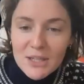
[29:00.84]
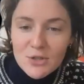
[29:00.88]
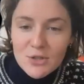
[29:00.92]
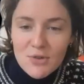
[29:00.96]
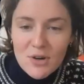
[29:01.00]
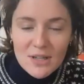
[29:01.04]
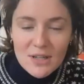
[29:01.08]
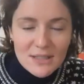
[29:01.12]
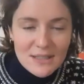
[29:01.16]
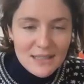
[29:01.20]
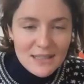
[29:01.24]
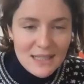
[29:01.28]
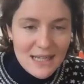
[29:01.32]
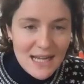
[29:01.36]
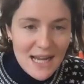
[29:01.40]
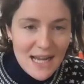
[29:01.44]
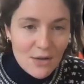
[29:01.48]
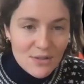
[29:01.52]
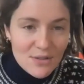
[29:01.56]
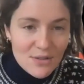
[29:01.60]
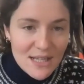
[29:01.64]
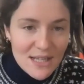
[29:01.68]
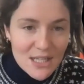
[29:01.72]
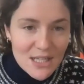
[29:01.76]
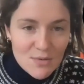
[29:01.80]
trust in
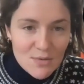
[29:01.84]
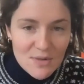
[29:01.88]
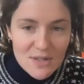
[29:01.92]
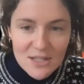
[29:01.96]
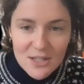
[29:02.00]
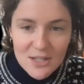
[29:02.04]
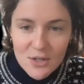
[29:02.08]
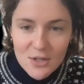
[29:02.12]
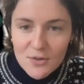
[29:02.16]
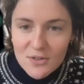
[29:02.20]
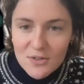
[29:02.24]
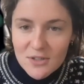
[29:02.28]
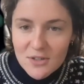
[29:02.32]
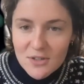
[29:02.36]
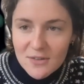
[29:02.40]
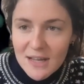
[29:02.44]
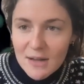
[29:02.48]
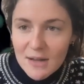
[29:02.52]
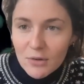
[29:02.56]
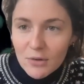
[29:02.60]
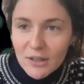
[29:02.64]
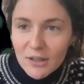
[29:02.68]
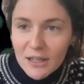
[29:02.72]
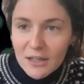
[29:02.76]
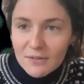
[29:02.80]
how data is used? So
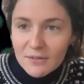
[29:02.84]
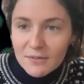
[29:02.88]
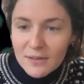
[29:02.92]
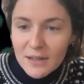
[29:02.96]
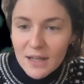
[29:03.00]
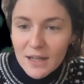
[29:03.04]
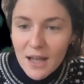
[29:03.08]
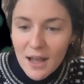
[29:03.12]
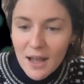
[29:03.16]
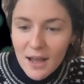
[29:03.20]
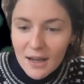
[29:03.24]
that will kind of